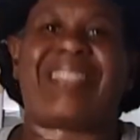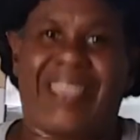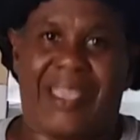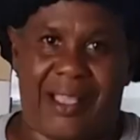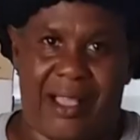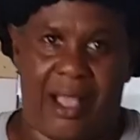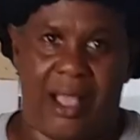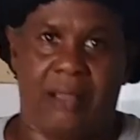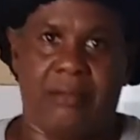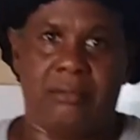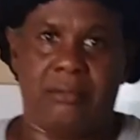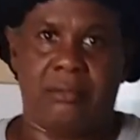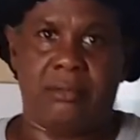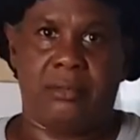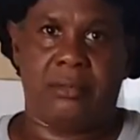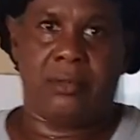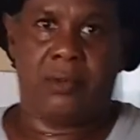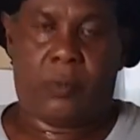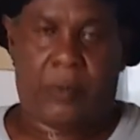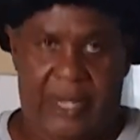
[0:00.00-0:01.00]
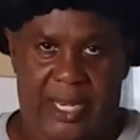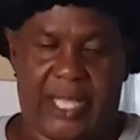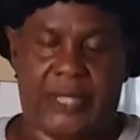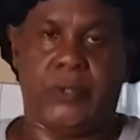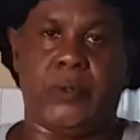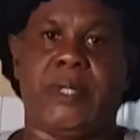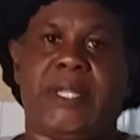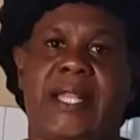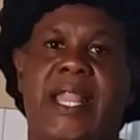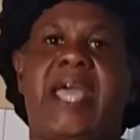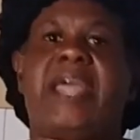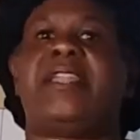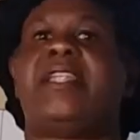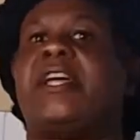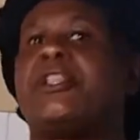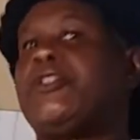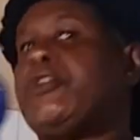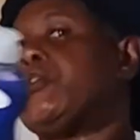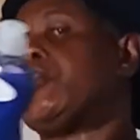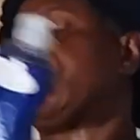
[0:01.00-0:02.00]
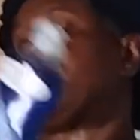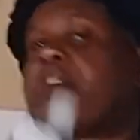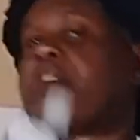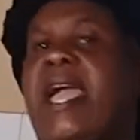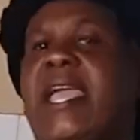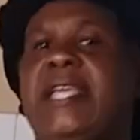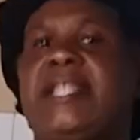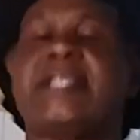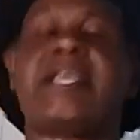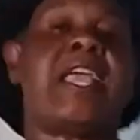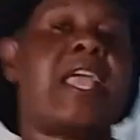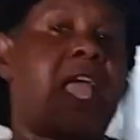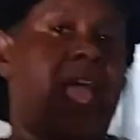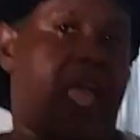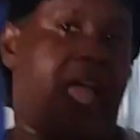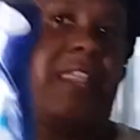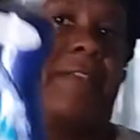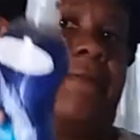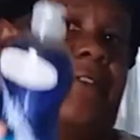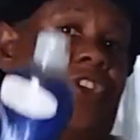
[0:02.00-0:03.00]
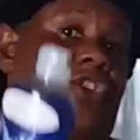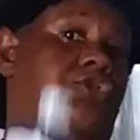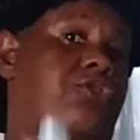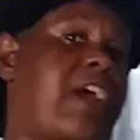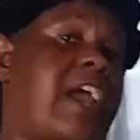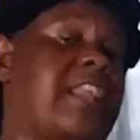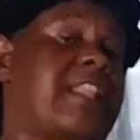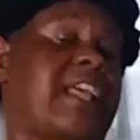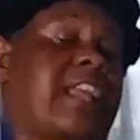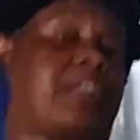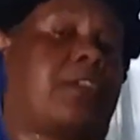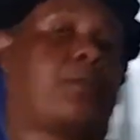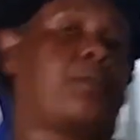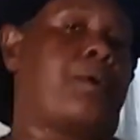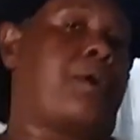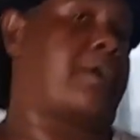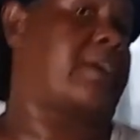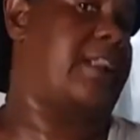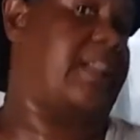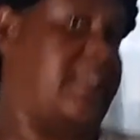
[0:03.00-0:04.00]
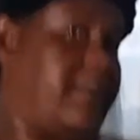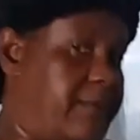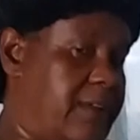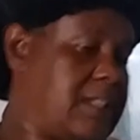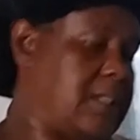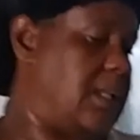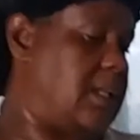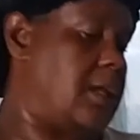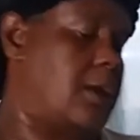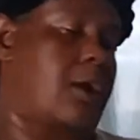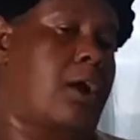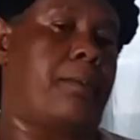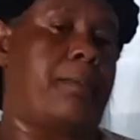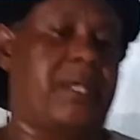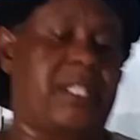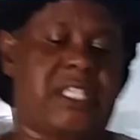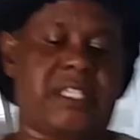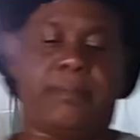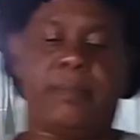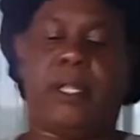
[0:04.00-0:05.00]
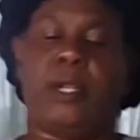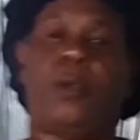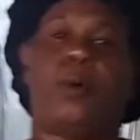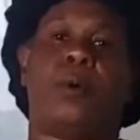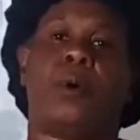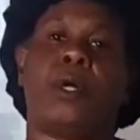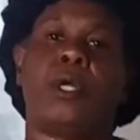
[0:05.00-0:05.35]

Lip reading: thicker when I do it like that. You try it. And if you try it and it works, leave it in the comments below.